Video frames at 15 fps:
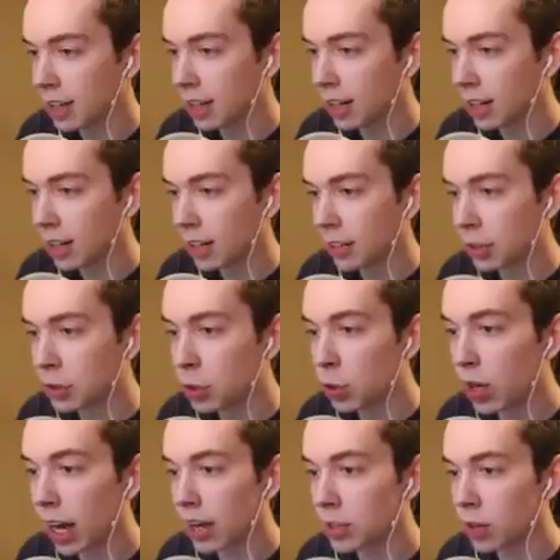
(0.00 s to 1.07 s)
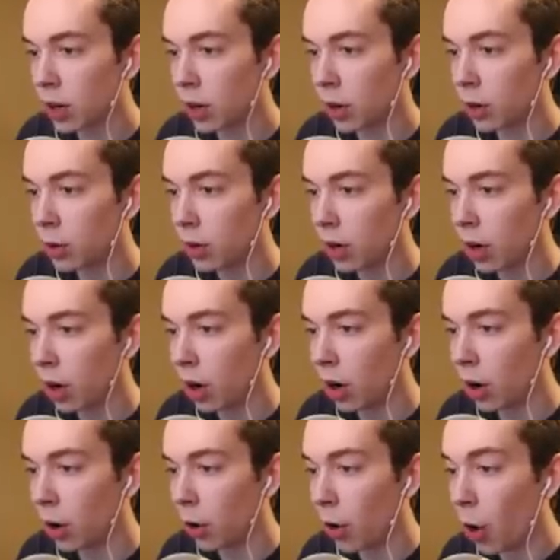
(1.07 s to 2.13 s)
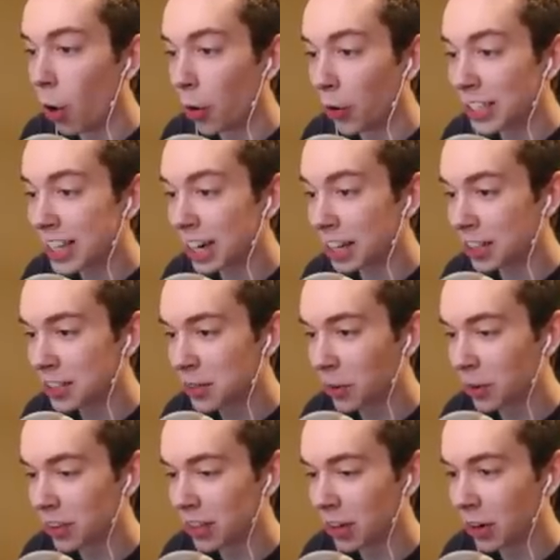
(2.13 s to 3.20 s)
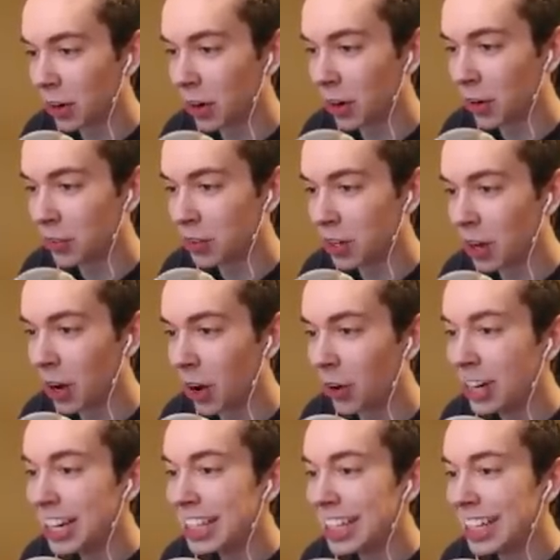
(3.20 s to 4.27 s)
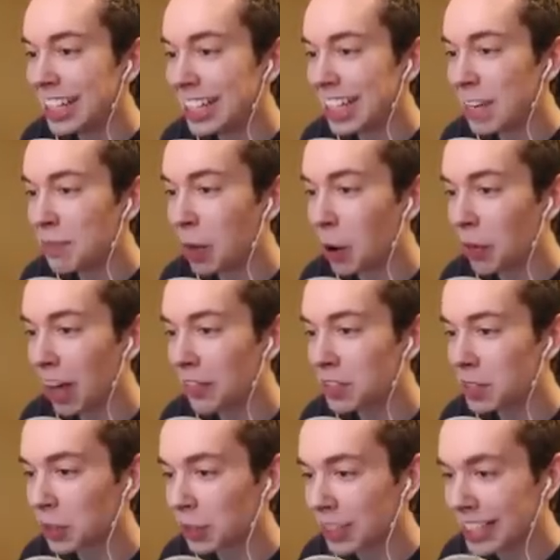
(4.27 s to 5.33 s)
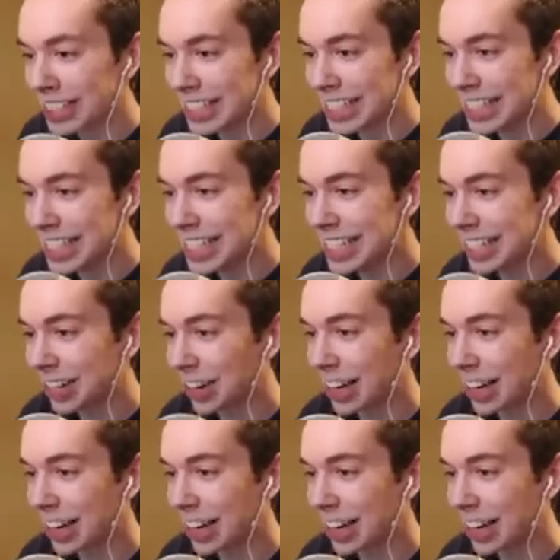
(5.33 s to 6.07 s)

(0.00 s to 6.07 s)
There's two guys. Uh-oh. Uh-oh. Oh, no. He's got a good sword. Oh, no. They, uh, they both have swords. Eek.